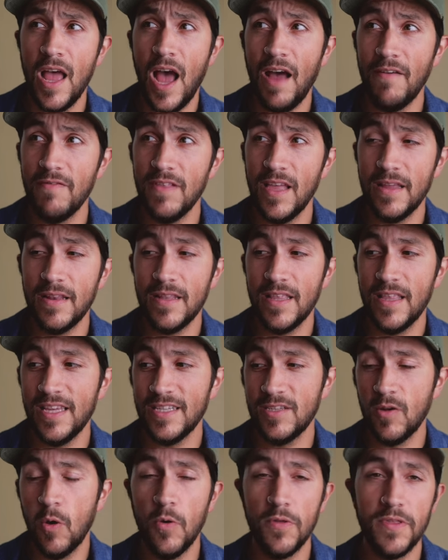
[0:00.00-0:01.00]
I've let
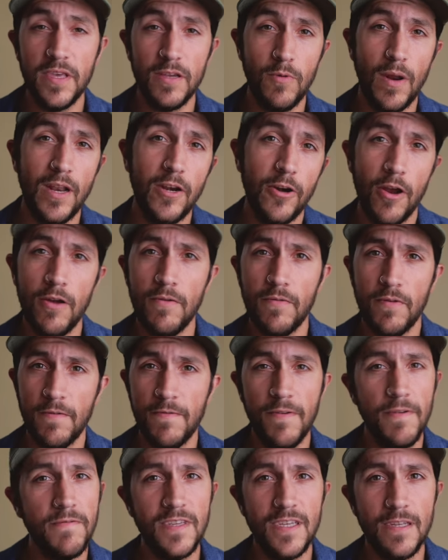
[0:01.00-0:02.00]
this whole thing render out for
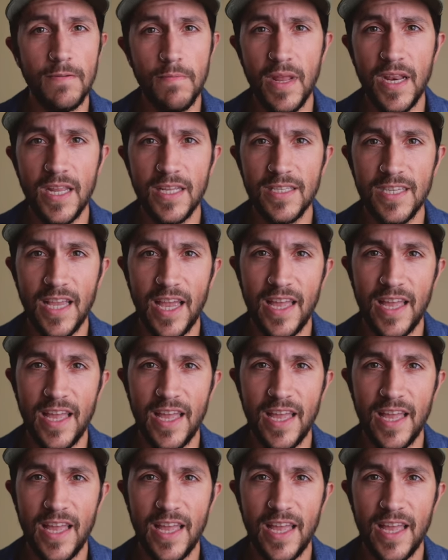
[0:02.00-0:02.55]
15 minutes,